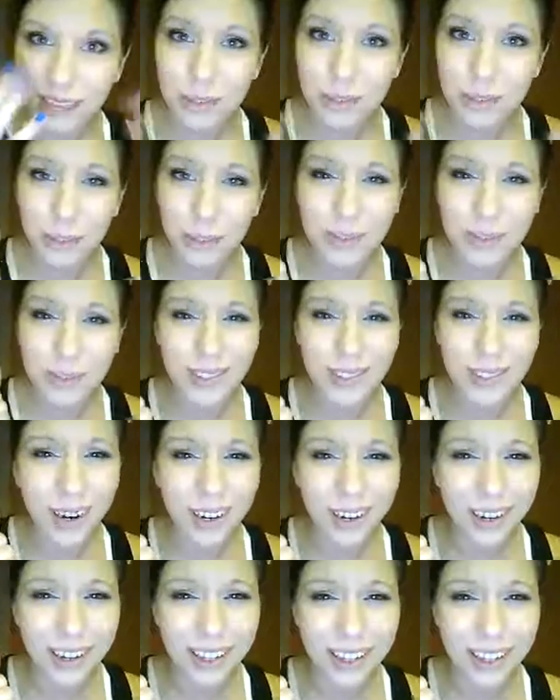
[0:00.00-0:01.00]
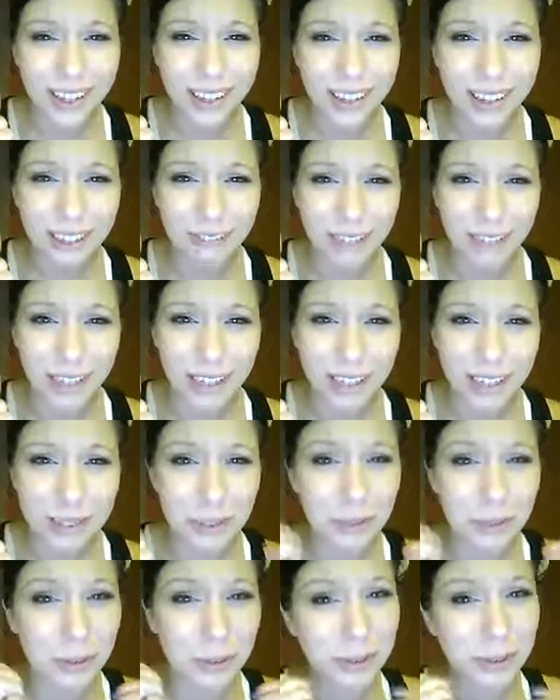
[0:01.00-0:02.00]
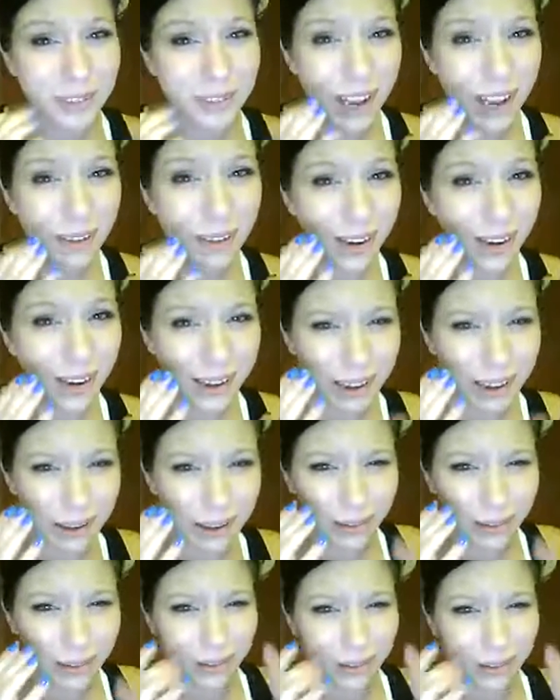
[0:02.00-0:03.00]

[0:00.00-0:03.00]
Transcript: So I'm sorry if like you're grossed out right now.